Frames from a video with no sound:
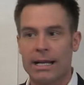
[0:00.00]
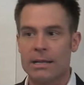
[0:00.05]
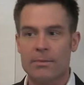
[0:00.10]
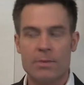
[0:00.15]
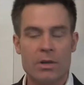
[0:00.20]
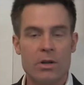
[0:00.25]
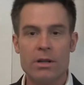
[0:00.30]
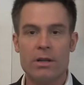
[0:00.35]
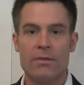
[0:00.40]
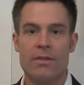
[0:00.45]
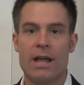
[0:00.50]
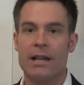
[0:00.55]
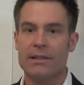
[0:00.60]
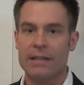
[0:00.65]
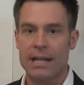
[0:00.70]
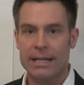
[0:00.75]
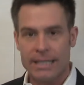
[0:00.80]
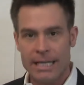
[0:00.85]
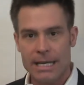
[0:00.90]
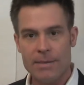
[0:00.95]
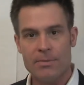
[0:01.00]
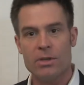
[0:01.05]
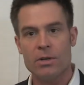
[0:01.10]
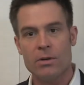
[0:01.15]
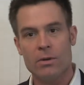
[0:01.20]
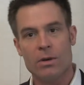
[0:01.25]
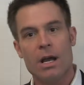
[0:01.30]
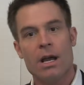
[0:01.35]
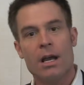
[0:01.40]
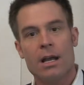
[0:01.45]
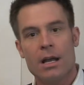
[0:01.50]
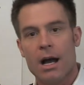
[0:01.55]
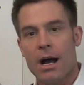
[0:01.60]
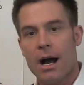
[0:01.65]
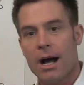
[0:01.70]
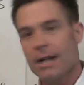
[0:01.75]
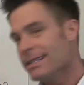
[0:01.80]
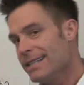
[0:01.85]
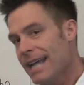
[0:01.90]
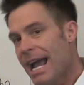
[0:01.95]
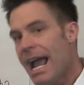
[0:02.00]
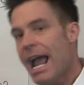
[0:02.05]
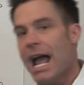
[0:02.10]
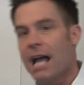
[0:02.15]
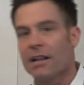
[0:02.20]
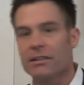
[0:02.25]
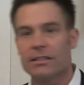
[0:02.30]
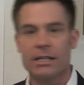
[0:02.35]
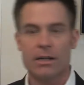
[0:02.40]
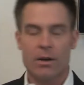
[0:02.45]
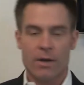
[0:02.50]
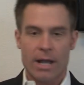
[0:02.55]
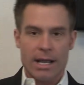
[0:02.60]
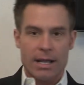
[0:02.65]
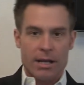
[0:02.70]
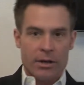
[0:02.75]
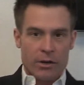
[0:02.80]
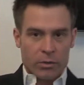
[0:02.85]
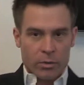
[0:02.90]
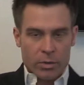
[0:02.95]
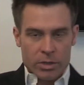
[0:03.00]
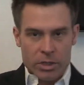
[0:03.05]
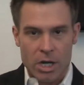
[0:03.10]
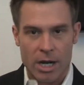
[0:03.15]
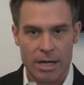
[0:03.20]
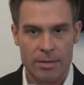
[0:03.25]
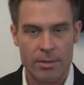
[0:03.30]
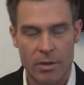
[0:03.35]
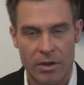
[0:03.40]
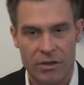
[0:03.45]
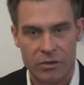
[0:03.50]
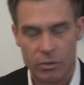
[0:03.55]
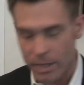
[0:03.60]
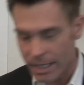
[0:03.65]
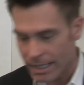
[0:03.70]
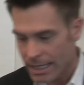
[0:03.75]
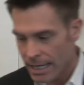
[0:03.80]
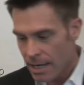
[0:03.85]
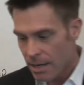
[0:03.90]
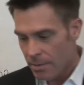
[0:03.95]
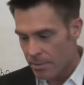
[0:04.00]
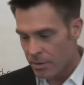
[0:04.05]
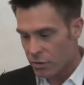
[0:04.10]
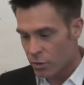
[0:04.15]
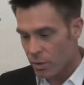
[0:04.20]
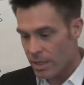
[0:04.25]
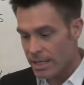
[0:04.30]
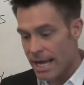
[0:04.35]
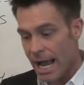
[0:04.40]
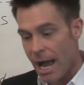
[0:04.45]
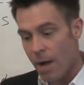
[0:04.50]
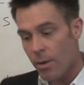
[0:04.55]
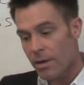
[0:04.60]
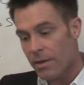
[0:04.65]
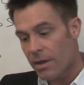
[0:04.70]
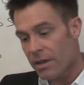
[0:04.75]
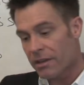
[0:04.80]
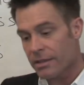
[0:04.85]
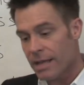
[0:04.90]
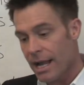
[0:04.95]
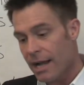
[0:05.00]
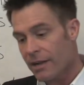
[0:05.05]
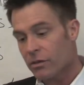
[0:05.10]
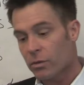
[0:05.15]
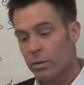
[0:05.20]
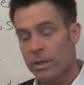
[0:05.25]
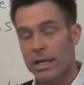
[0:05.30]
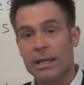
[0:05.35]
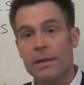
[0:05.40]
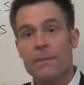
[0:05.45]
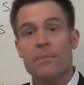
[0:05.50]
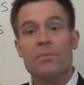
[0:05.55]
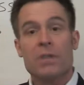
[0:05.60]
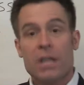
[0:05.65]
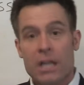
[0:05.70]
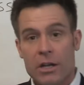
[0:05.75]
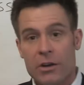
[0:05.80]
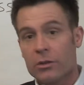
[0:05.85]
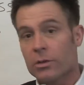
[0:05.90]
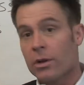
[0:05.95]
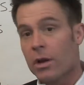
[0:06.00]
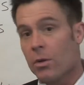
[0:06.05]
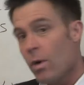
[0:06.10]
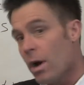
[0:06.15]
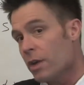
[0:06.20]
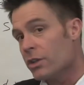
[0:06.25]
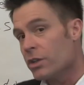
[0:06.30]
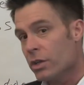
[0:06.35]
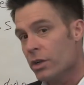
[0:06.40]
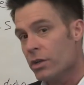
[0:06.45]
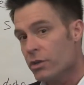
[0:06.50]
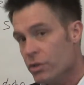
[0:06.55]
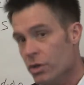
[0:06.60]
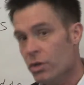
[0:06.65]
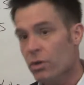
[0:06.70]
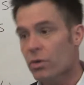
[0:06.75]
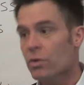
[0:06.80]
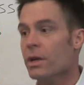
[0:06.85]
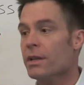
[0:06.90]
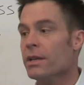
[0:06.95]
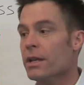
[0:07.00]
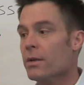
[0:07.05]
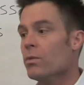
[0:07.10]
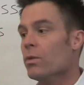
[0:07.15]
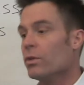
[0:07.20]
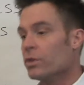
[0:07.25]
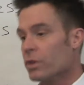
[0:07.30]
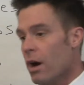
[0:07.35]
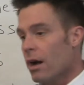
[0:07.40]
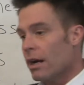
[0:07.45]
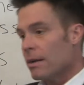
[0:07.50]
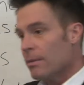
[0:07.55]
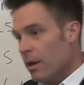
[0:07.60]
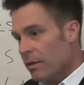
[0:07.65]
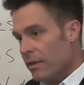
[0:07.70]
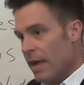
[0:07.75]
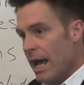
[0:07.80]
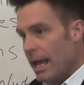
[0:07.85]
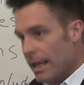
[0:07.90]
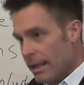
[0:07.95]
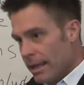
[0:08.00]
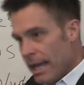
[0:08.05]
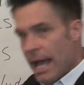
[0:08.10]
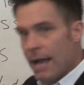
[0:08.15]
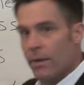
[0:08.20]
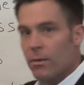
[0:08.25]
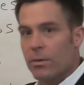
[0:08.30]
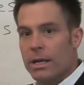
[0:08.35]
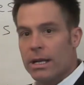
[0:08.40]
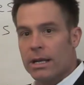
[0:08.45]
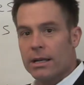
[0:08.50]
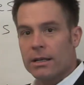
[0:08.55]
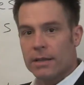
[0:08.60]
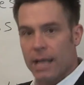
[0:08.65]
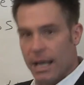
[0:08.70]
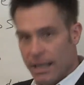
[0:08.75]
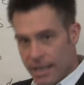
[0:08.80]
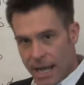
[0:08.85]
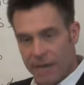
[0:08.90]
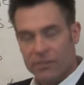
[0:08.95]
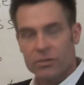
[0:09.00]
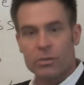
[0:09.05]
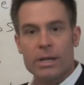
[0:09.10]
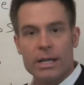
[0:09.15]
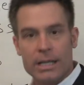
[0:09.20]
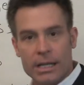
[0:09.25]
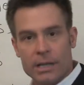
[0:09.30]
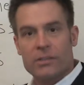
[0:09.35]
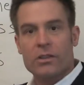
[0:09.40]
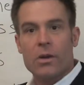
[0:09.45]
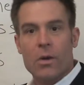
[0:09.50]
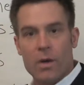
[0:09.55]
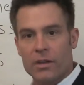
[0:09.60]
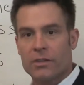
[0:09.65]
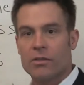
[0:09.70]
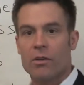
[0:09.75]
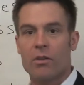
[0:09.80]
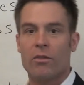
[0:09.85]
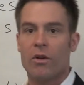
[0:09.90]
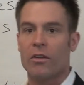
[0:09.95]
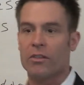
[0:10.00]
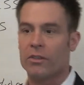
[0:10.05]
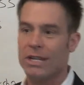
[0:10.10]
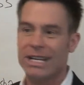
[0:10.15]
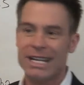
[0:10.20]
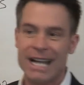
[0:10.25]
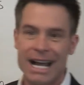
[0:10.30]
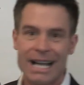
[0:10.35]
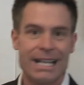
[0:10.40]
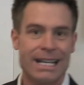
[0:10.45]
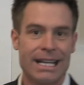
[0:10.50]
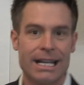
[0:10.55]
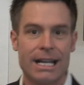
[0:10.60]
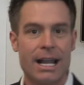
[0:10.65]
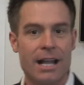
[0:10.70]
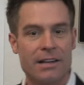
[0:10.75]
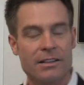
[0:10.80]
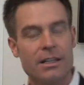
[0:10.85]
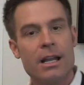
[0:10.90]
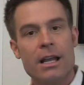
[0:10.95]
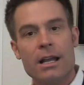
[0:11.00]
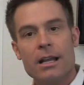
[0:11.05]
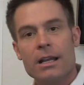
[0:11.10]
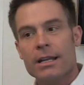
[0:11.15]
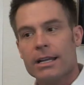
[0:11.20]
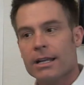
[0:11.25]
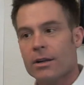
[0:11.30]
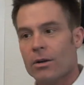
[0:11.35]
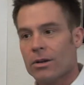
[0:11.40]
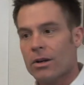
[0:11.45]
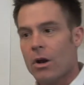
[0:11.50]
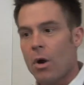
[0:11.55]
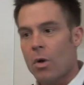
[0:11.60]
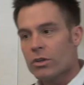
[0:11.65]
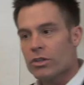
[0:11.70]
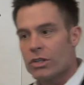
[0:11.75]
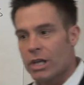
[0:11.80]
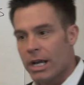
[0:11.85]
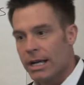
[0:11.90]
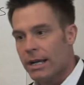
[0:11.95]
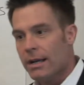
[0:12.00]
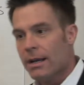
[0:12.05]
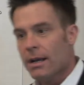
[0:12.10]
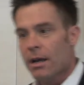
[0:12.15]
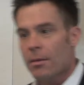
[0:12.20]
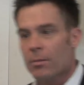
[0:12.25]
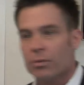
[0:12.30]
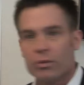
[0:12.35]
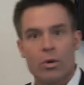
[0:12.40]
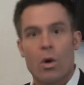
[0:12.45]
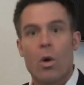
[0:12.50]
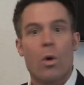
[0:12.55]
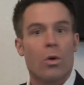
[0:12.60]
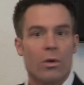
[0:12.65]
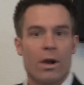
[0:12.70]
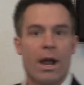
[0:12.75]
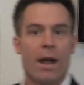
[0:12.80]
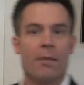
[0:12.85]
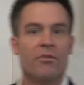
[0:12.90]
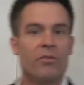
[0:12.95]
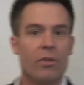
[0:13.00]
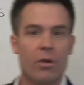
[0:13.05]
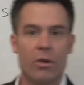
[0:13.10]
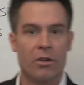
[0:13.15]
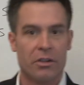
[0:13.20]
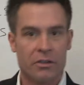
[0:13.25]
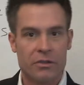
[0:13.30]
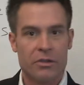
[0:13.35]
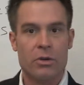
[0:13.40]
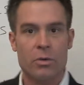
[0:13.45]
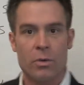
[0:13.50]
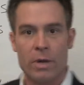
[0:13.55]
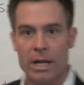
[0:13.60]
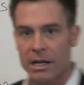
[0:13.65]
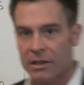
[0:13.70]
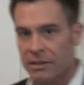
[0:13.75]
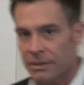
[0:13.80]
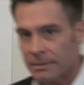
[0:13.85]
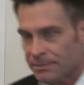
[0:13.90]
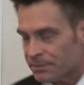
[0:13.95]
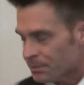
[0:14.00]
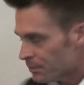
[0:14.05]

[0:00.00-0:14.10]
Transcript: And the beauty of that is I keep you on task. You know, hey, here's what we're talking about this week. Between now and this next week, here's what I want you to do, and then we'll talk about that that week, that next week, and so on and so forth. So you kind of get a nice, you know, coaching program for those few weeks.